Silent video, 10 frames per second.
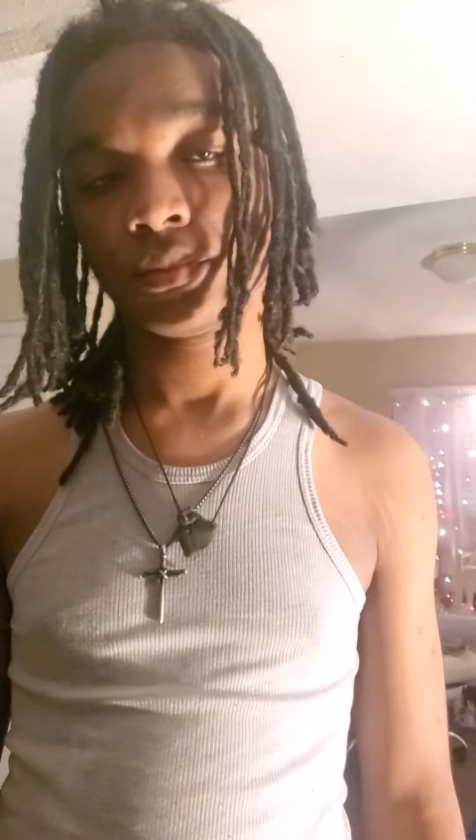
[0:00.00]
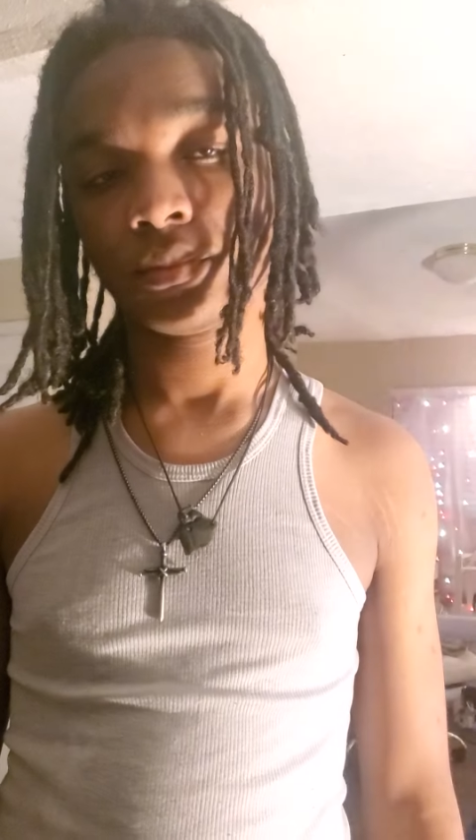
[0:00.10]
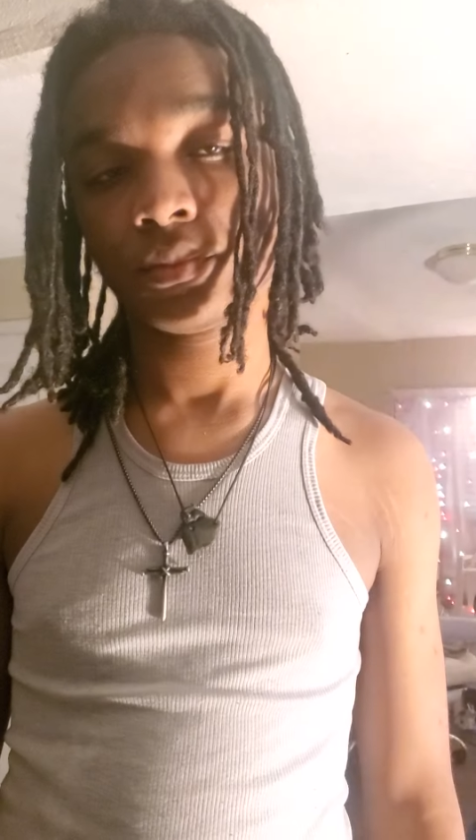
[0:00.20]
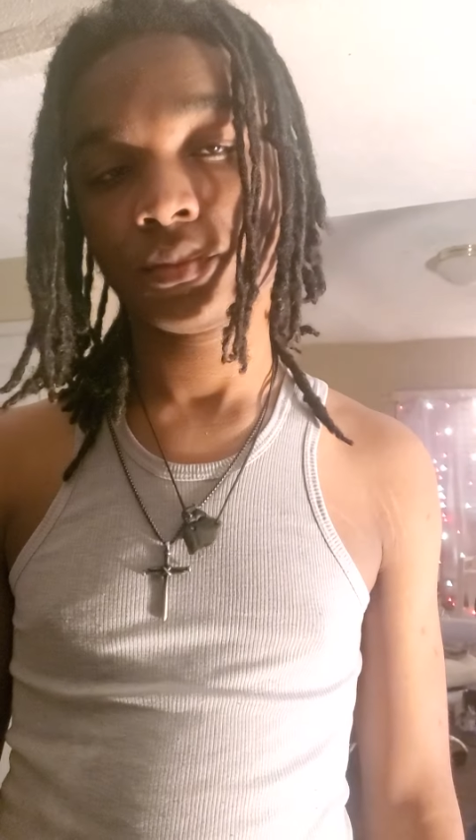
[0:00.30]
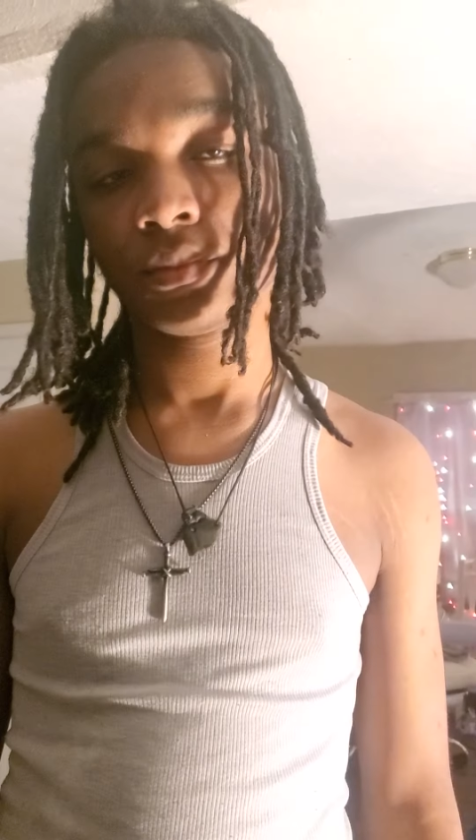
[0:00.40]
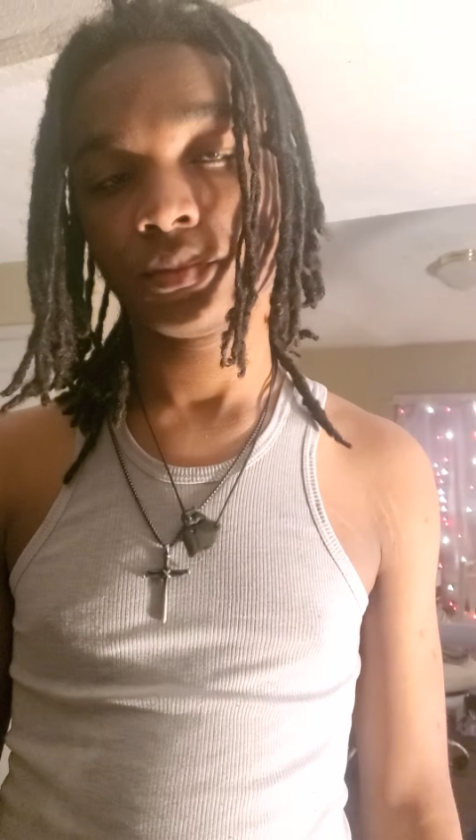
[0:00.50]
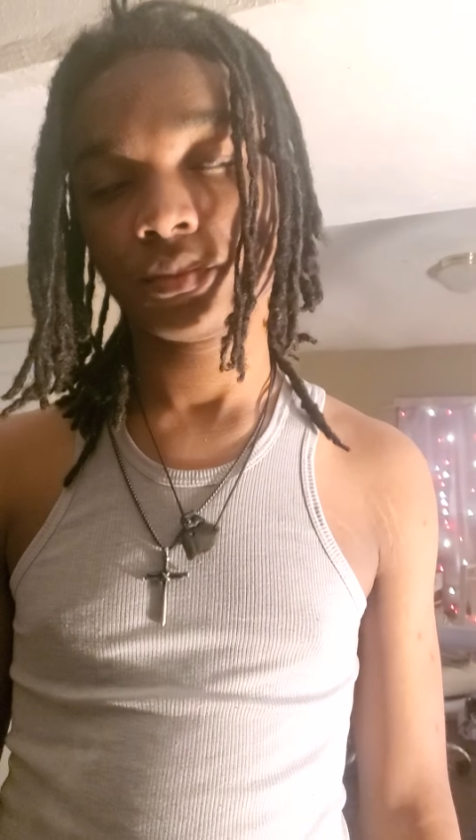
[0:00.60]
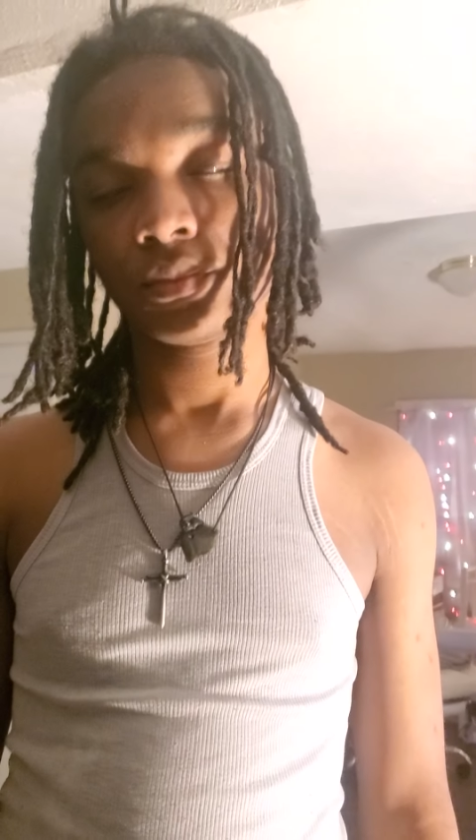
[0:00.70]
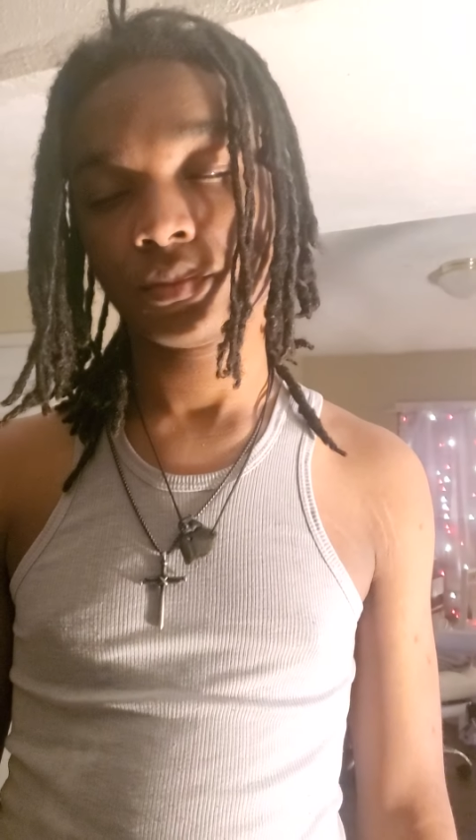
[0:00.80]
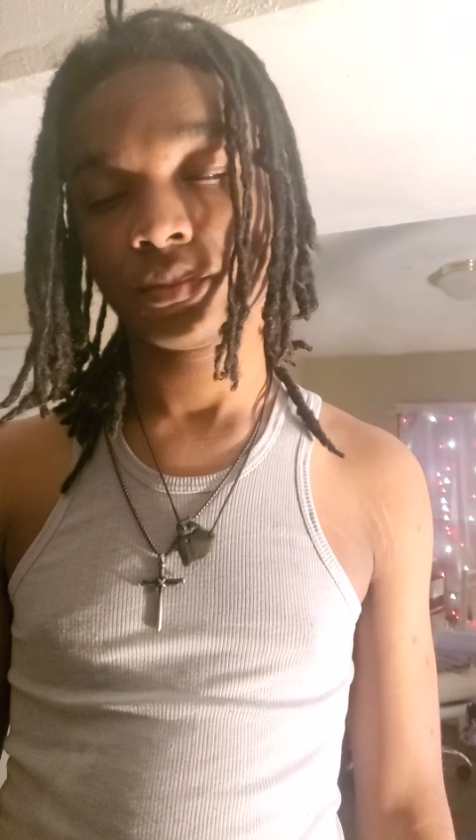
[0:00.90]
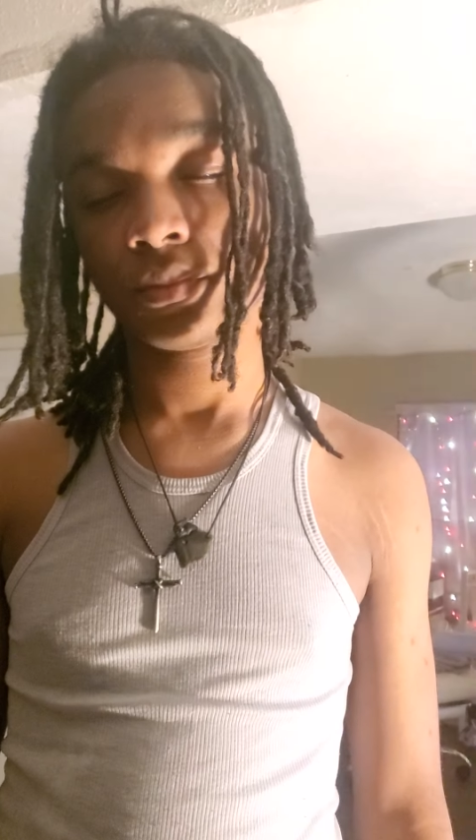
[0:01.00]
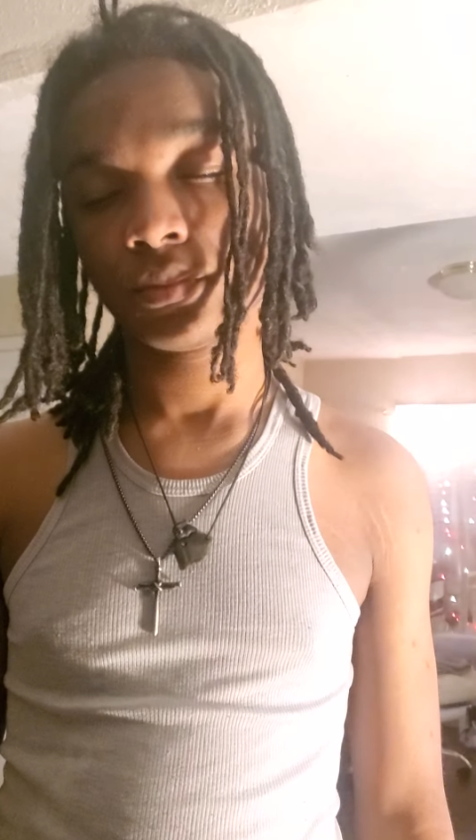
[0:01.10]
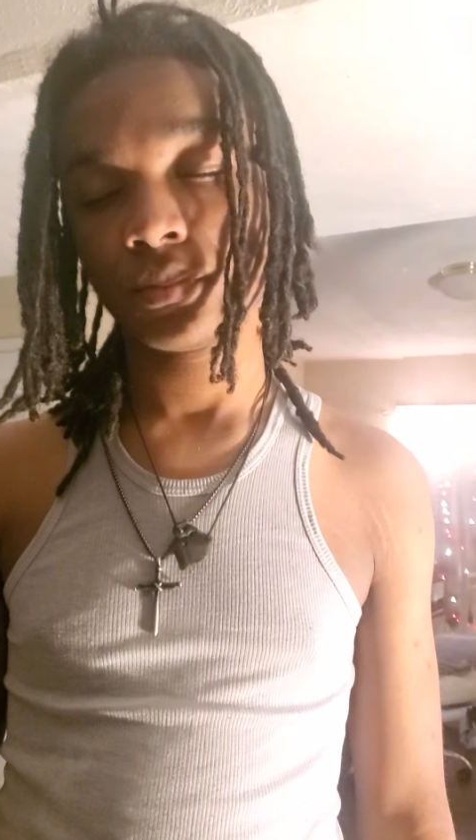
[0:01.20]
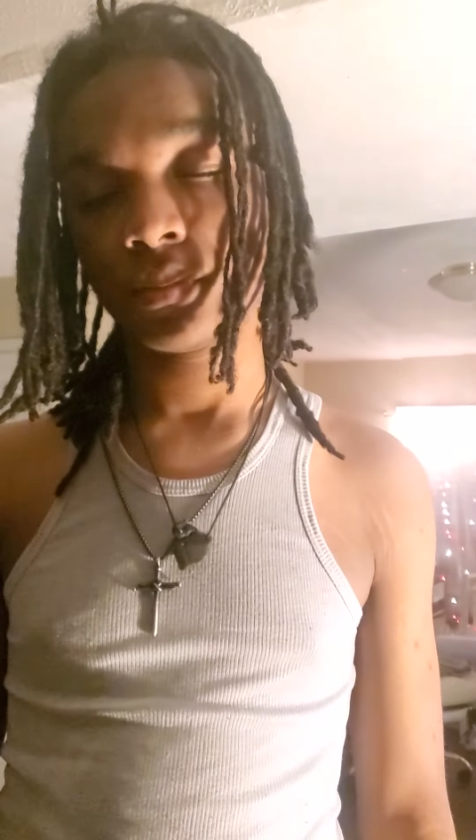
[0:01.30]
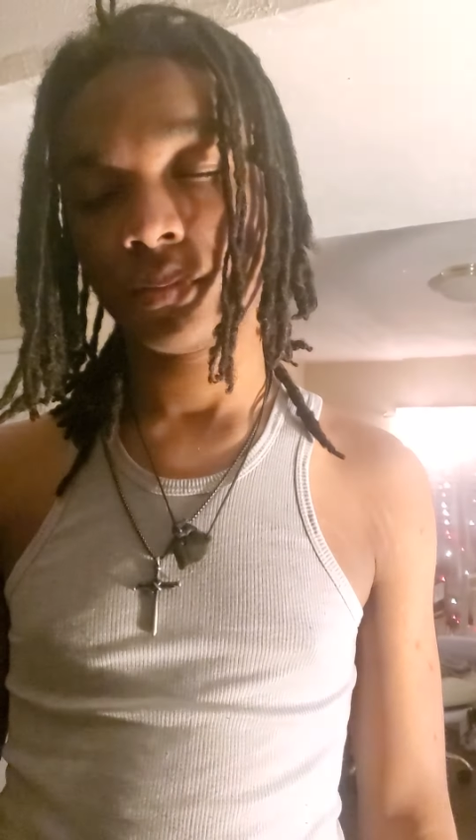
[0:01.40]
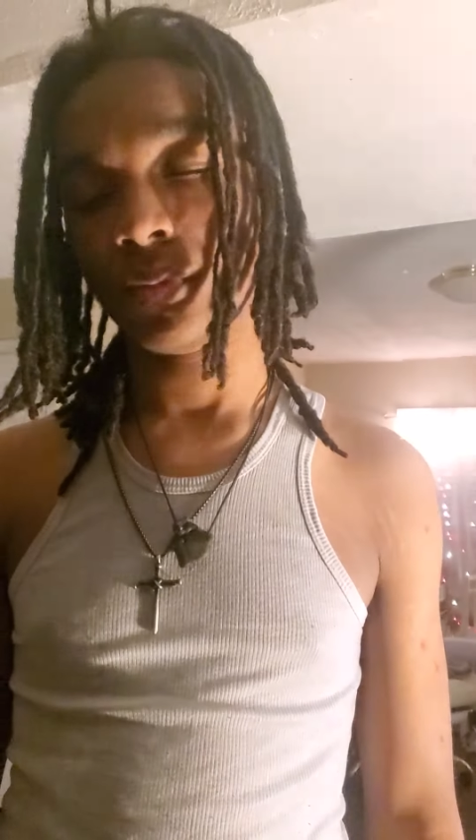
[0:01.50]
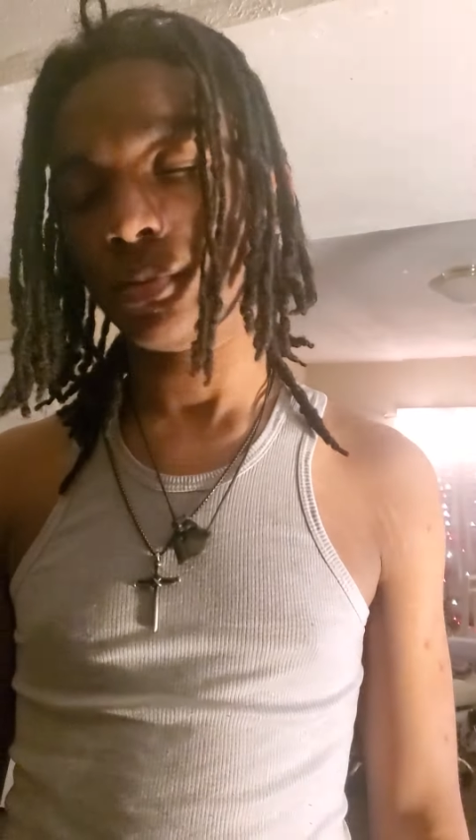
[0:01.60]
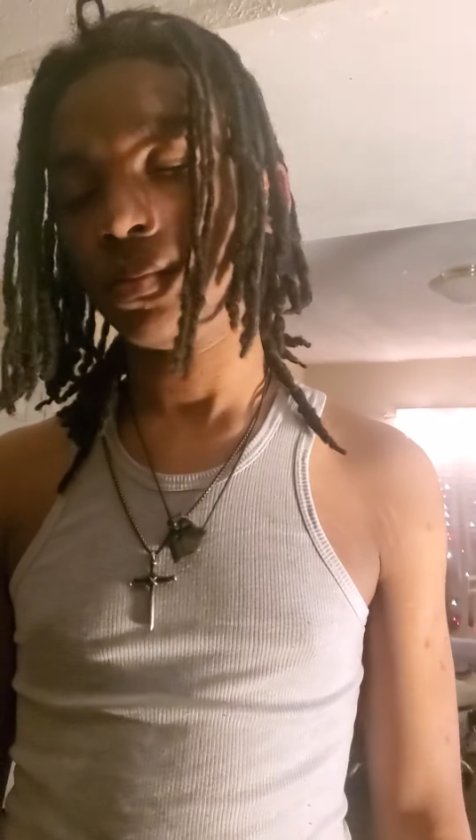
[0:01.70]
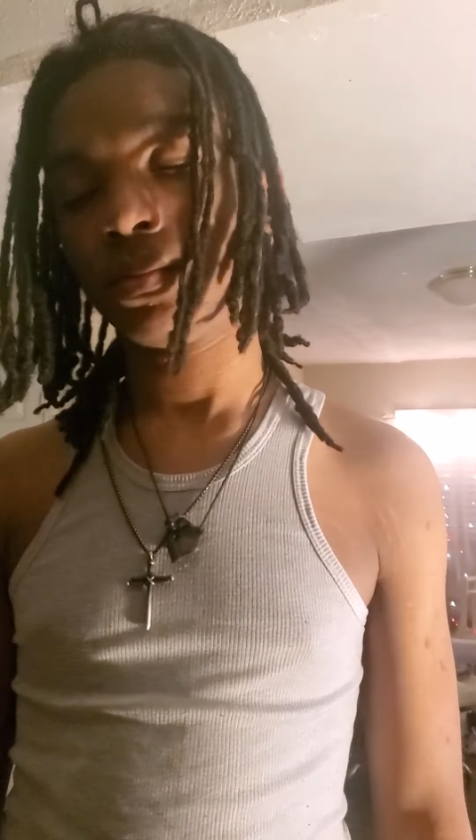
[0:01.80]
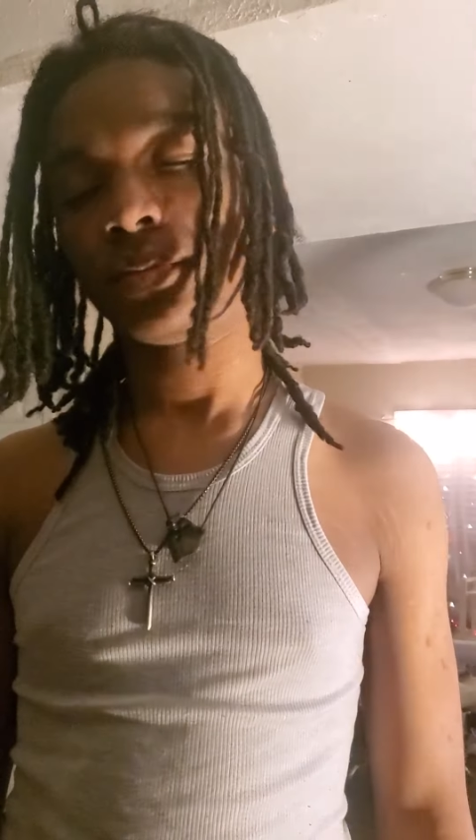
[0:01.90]
The best boy in the
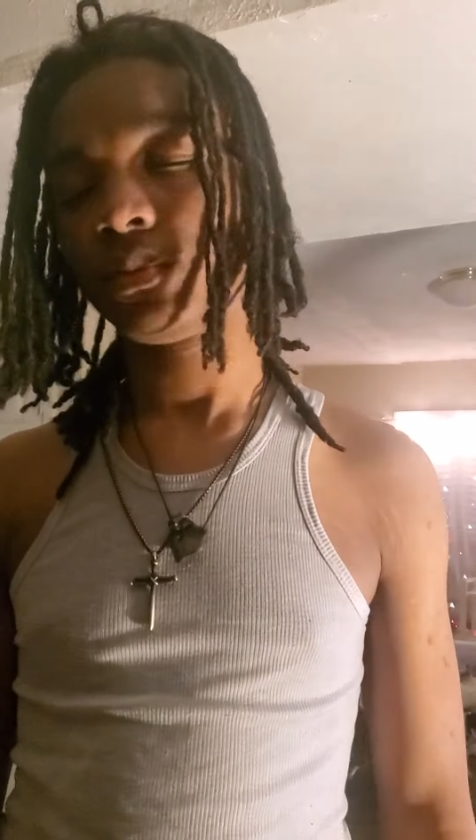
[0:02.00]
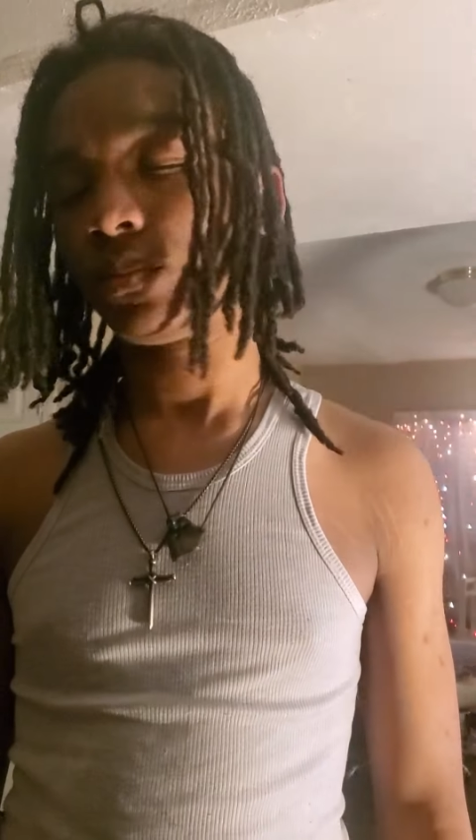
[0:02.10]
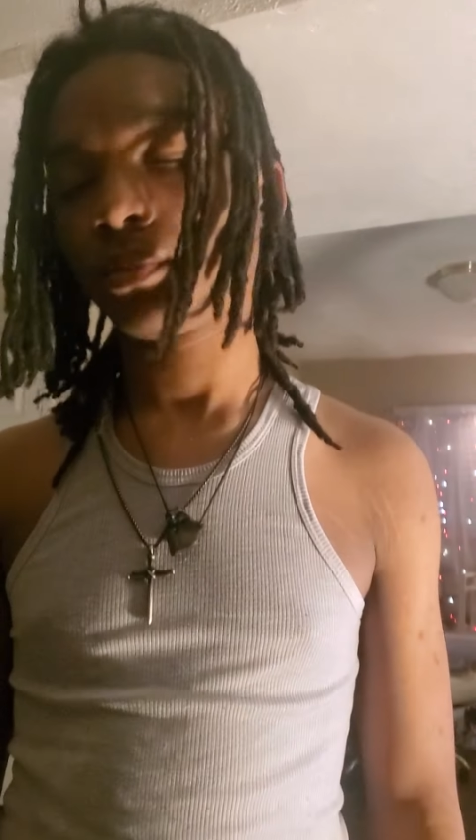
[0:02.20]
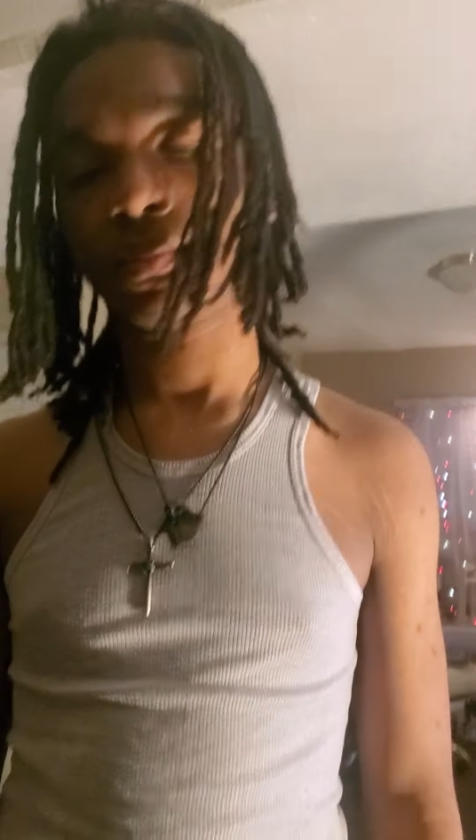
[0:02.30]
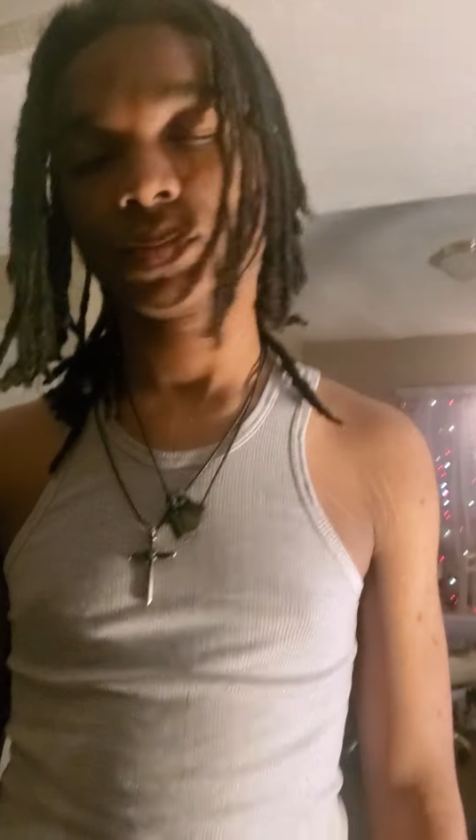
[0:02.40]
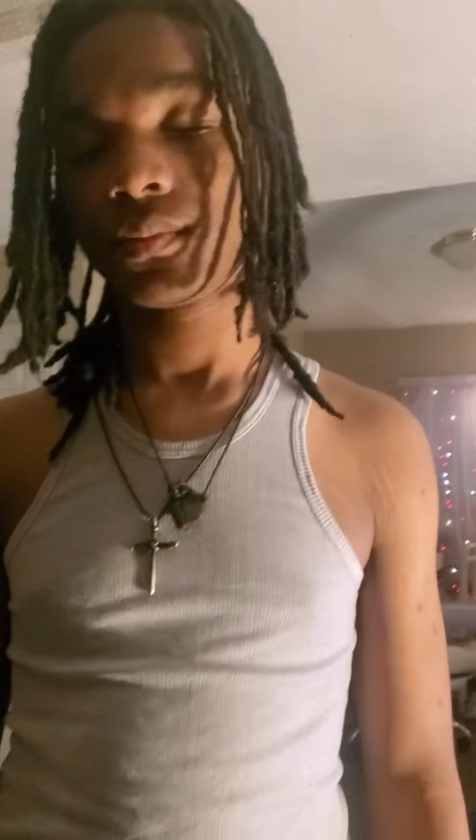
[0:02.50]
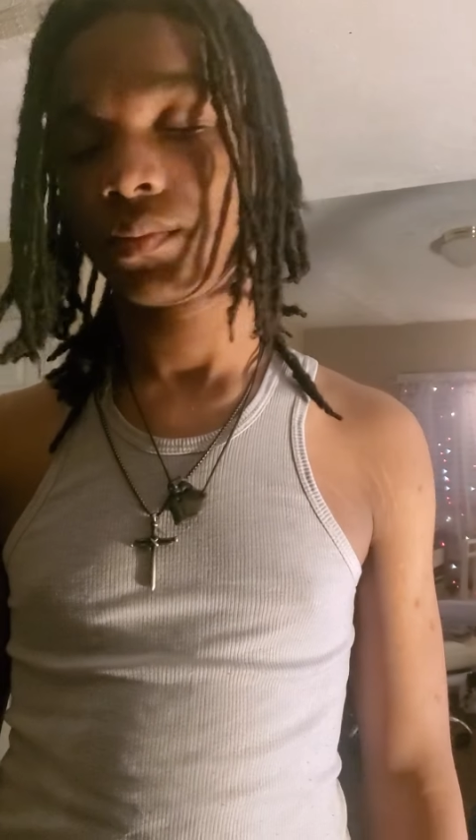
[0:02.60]
world.